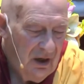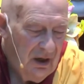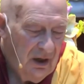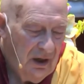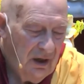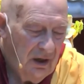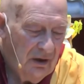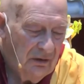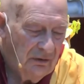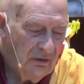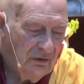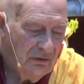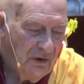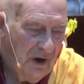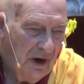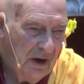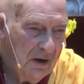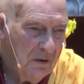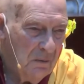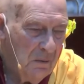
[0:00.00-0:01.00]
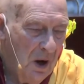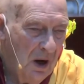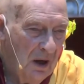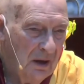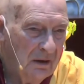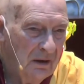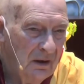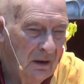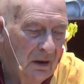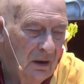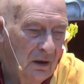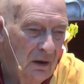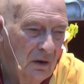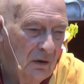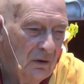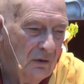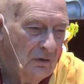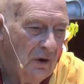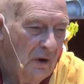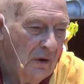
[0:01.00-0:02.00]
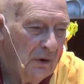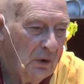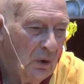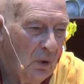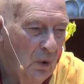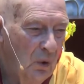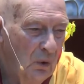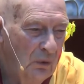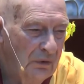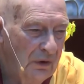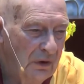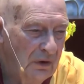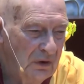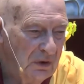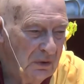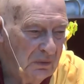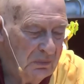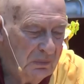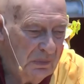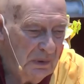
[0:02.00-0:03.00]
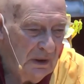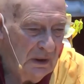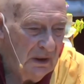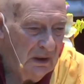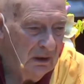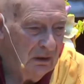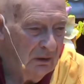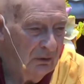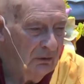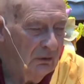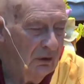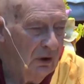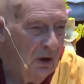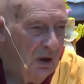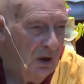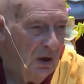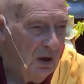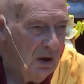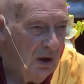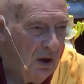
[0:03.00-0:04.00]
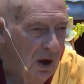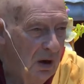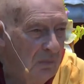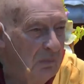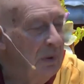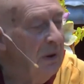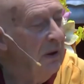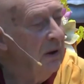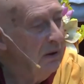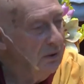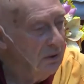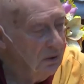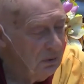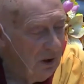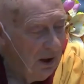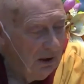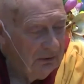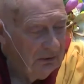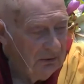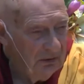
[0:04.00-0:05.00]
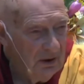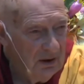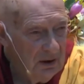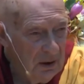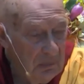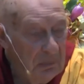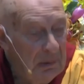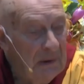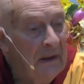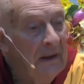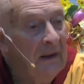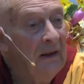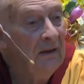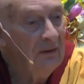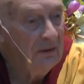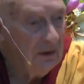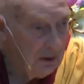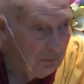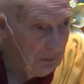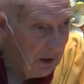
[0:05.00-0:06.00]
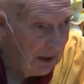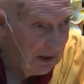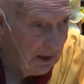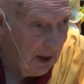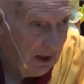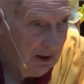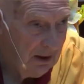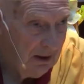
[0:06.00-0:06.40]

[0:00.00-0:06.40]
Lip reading: to train our mind so that all sentient beings appear to us in a pleasing manner,